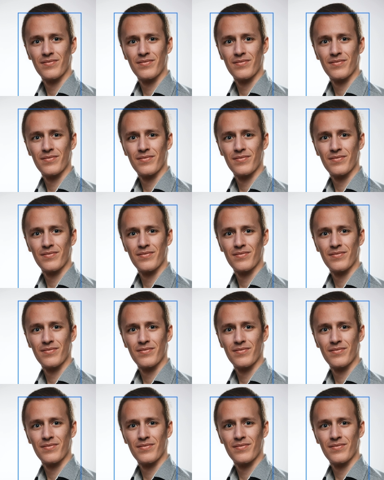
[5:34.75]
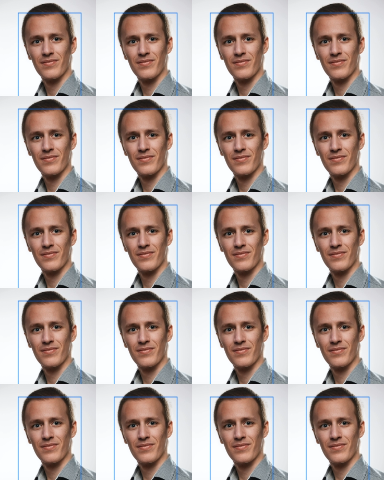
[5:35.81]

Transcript: [no speech]